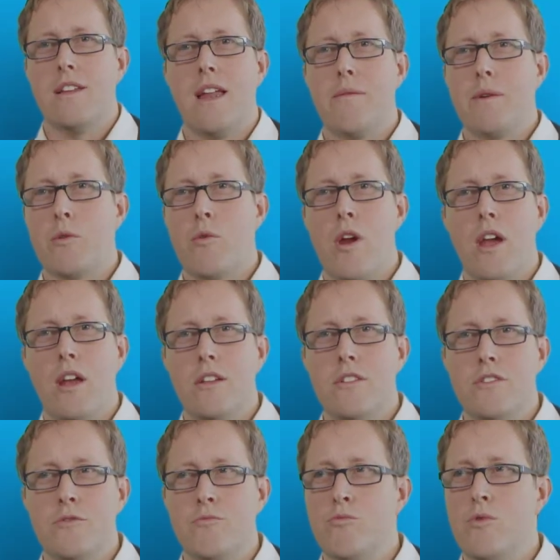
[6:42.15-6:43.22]
dynamic
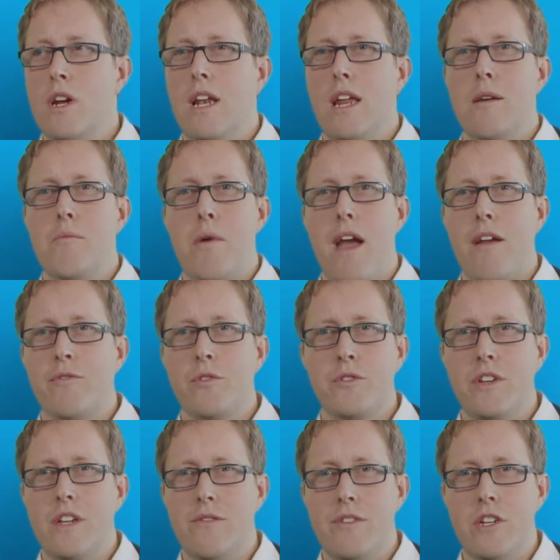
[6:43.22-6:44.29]
range, really
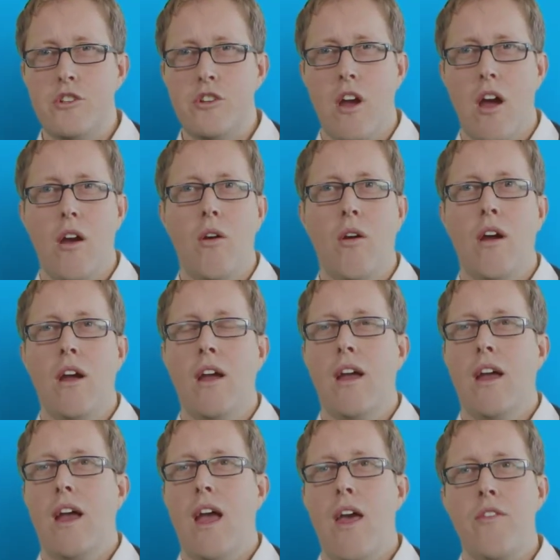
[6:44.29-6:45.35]
impactful T V show,
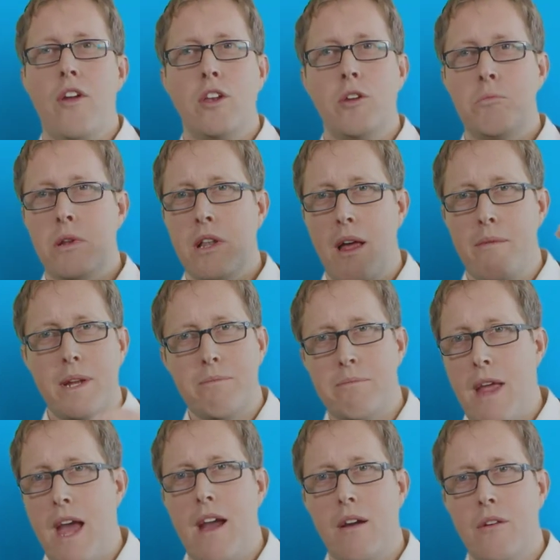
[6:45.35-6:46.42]
and then you plummet
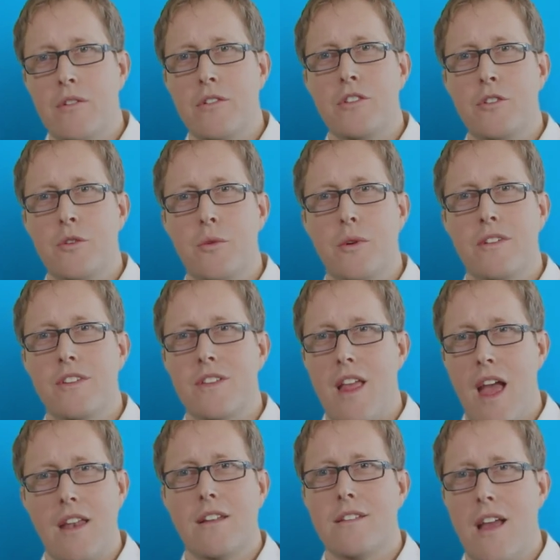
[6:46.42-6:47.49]
down to a
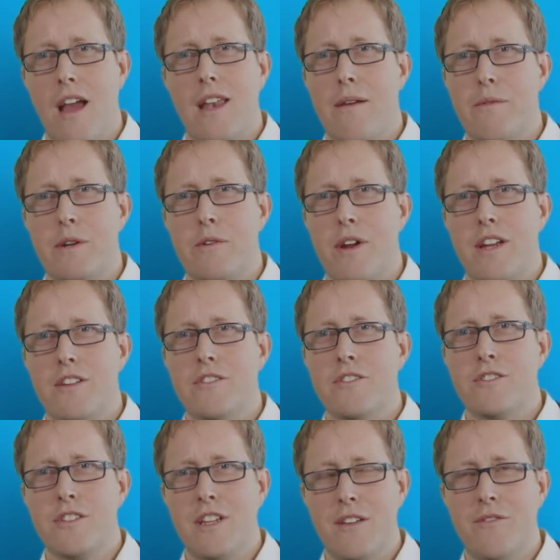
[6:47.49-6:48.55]
standard dynamic
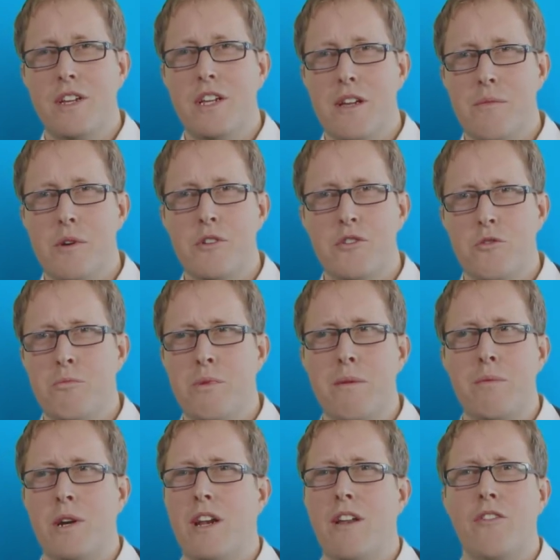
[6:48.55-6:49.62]
range T V commercial.
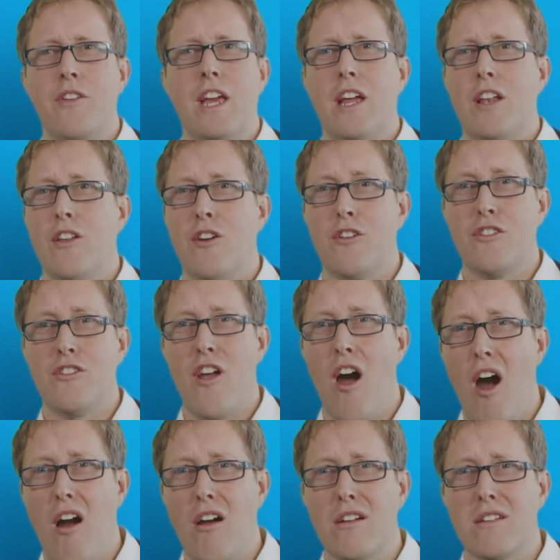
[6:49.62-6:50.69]
People are gonna think it looks
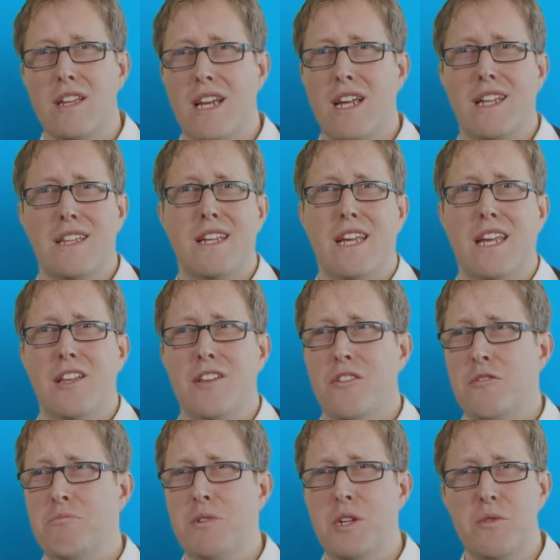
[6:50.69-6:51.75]
dark, they're gonna think it
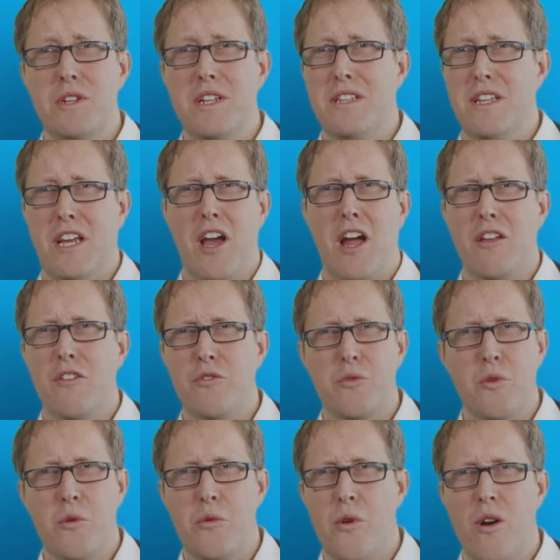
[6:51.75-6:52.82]
looks muted, the colors are
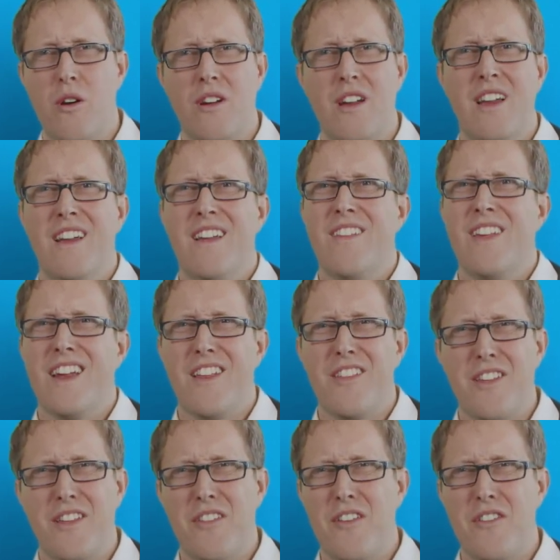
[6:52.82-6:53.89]
all wrong, they're gonna
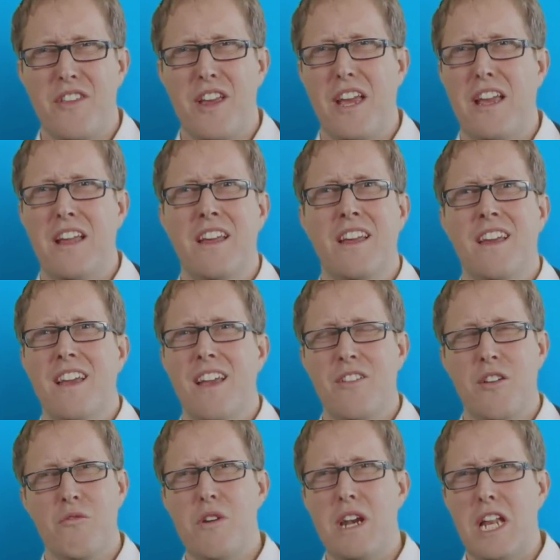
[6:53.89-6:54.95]
think this thing
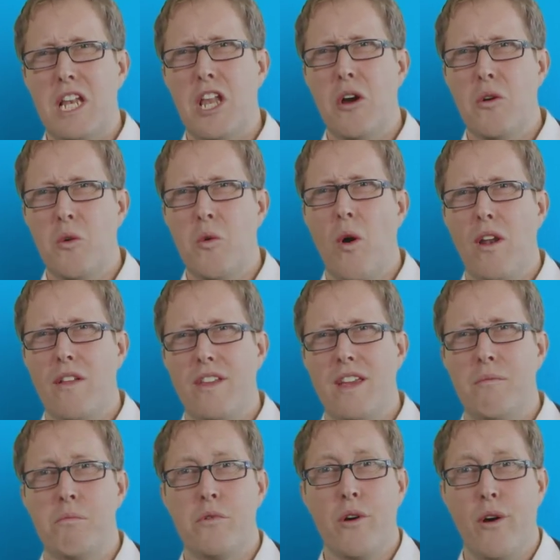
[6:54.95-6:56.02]
is a really low
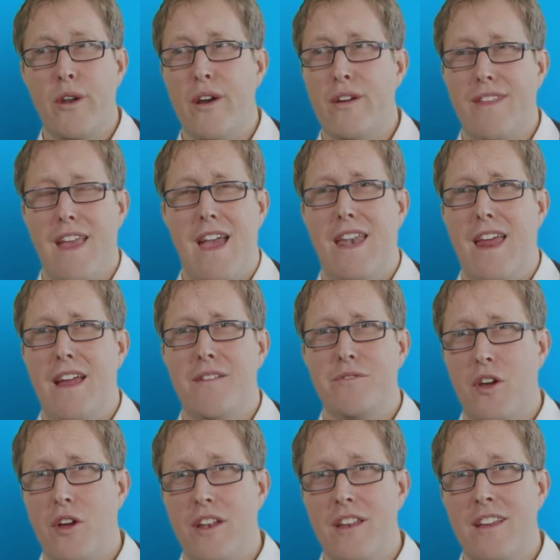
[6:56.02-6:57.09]
quality product and
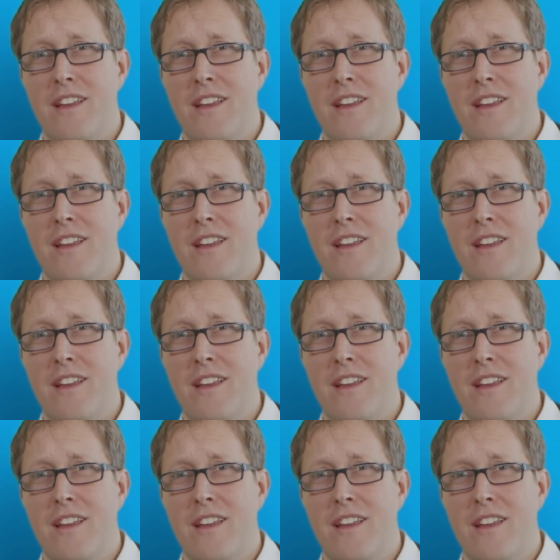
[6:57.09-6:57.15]
advert.